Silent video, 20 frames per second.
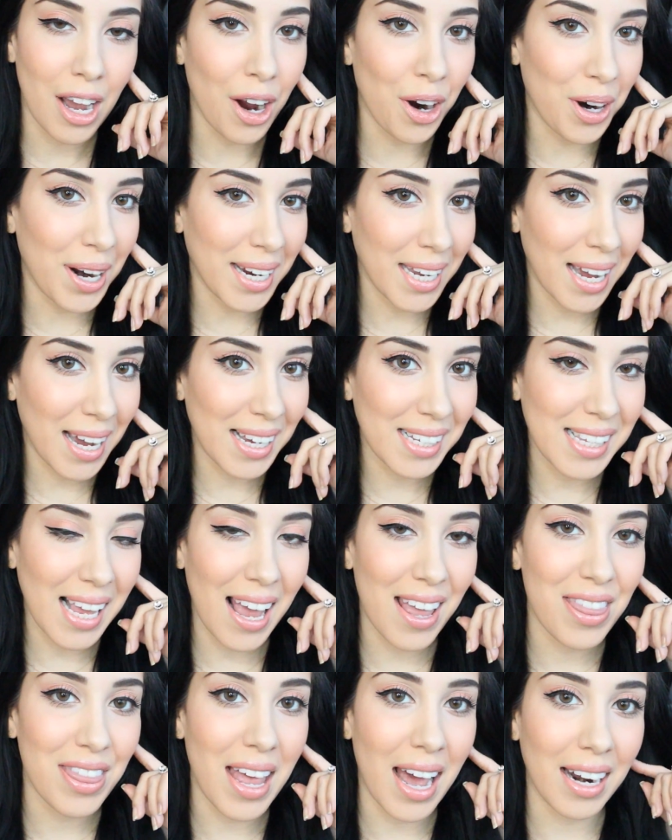Alright guys,
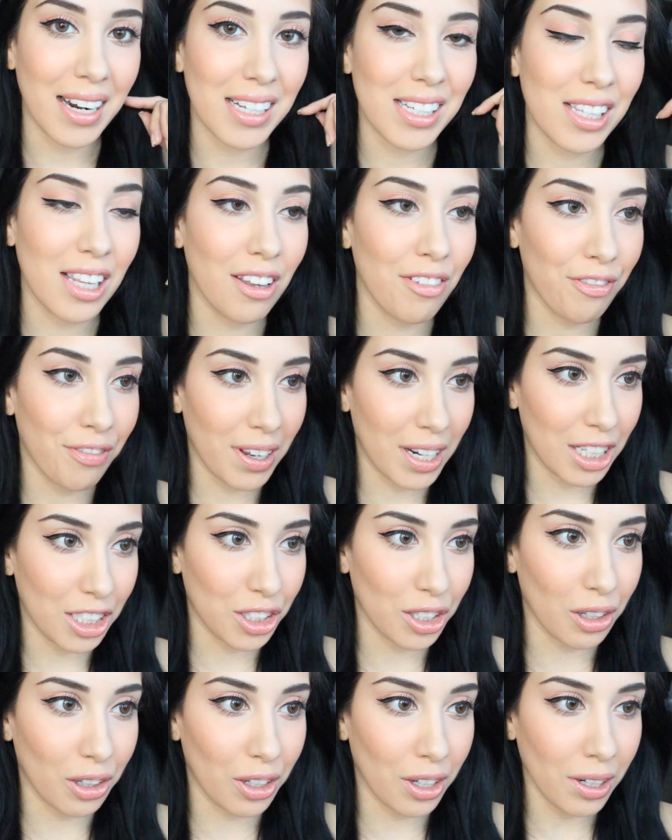and that is the
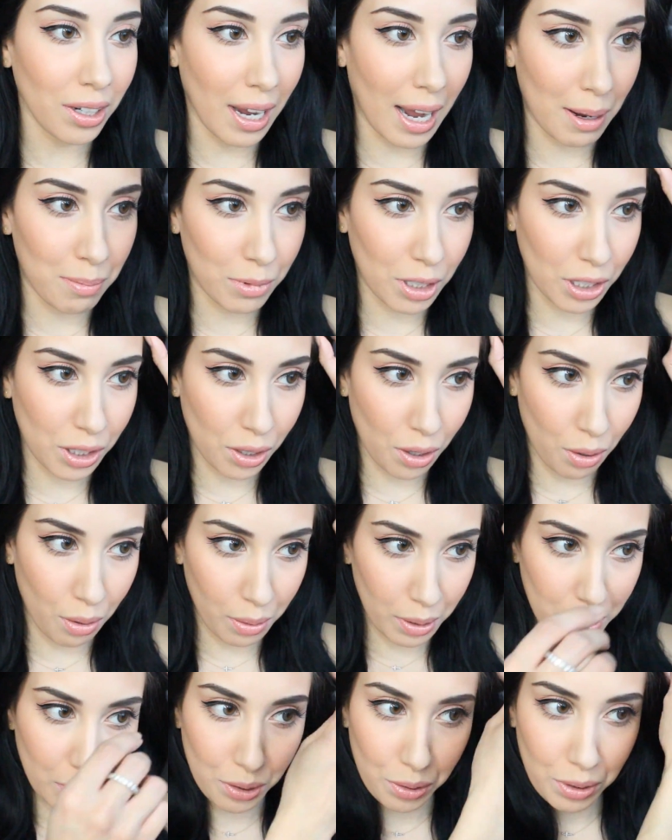finished look. I'm just
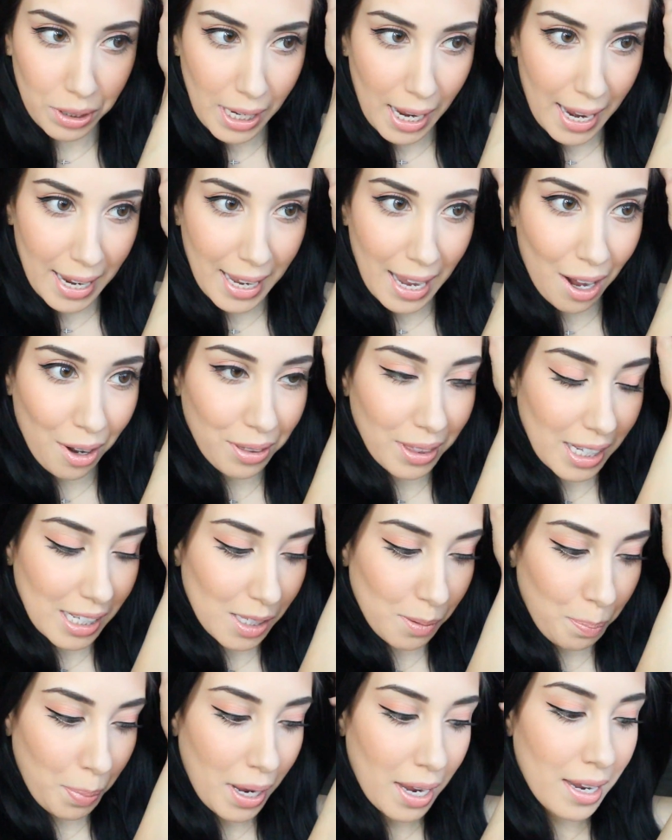going to take out
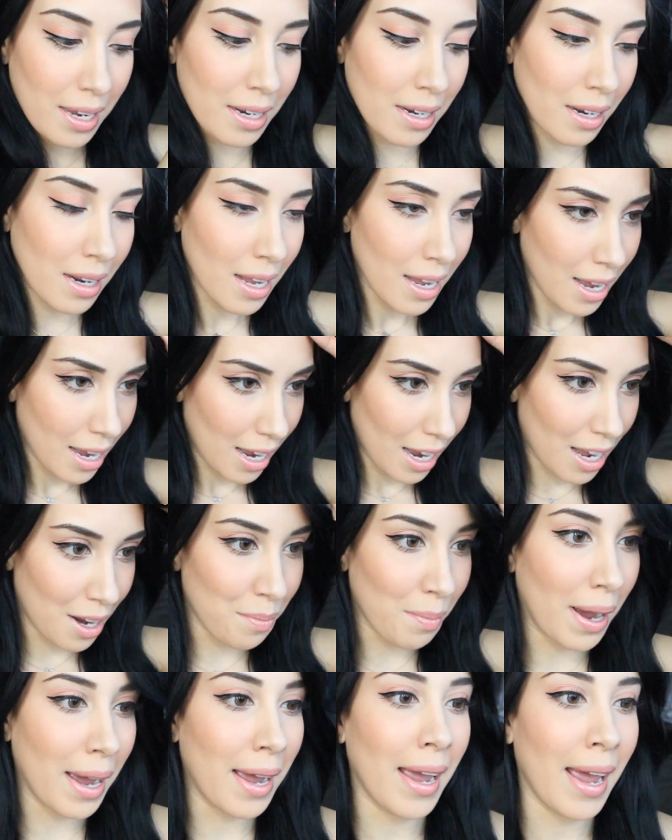this pin
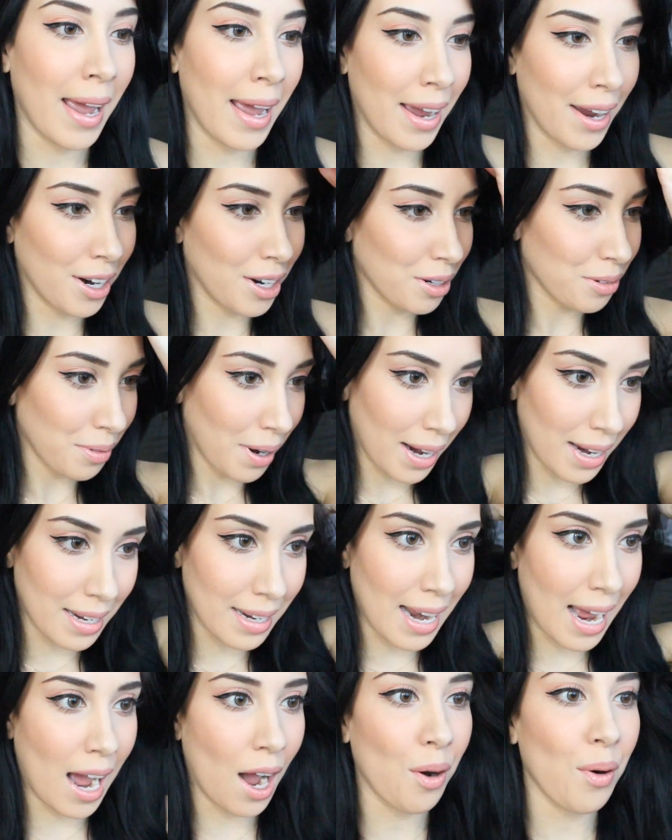in my hair
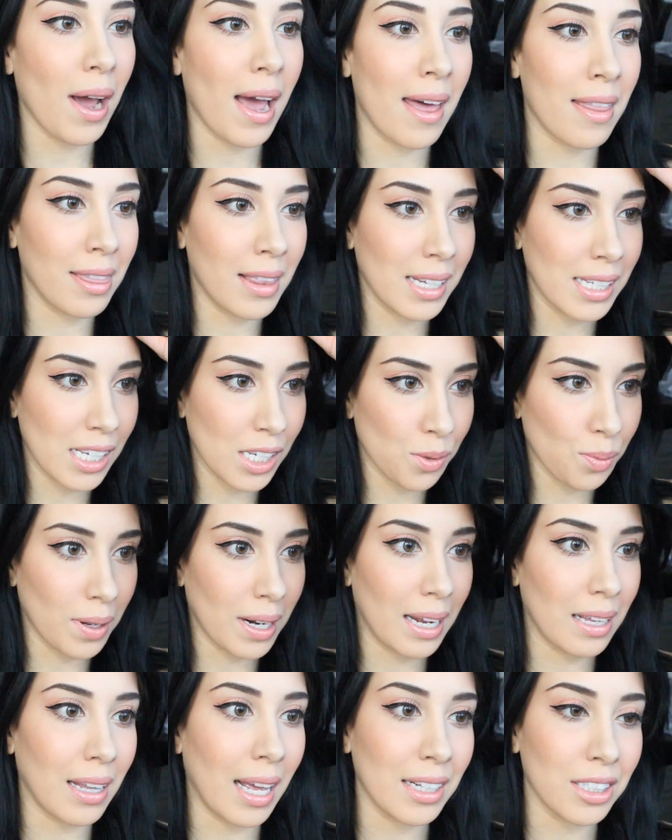right now, and this is
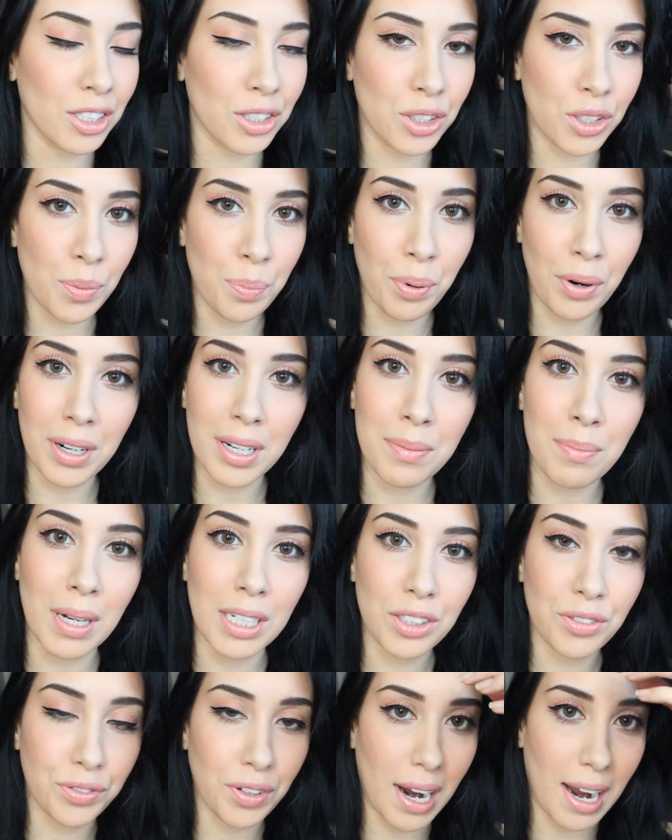what I like to do pretty
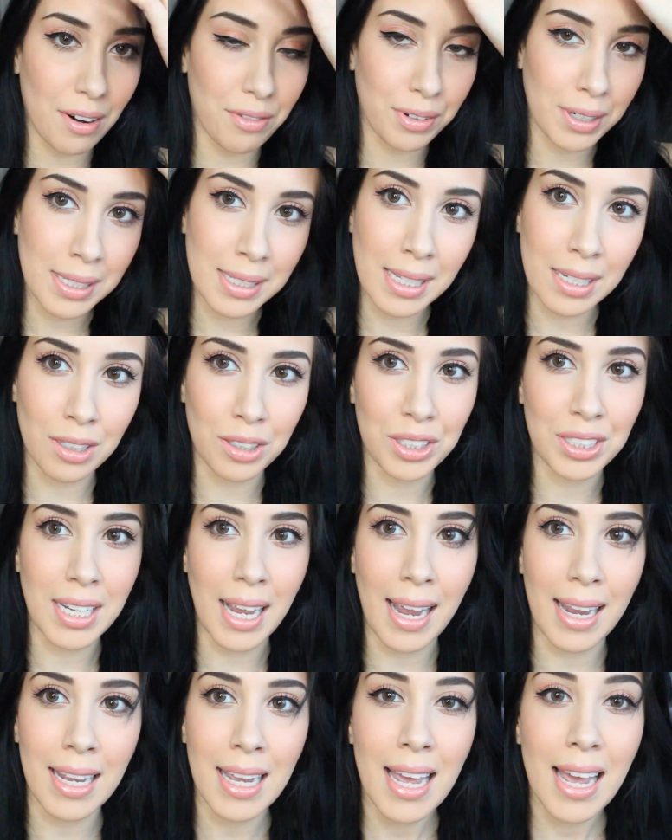much for every single
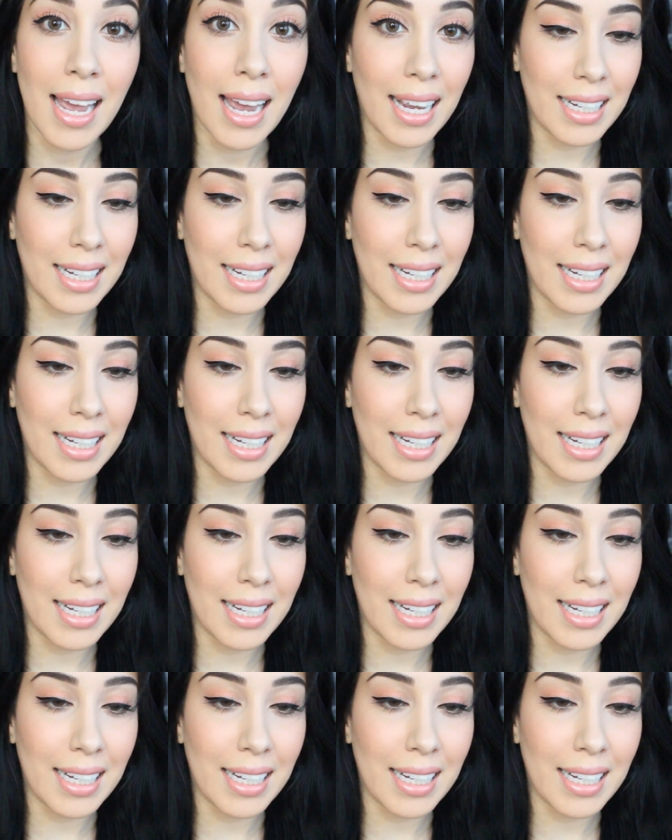day.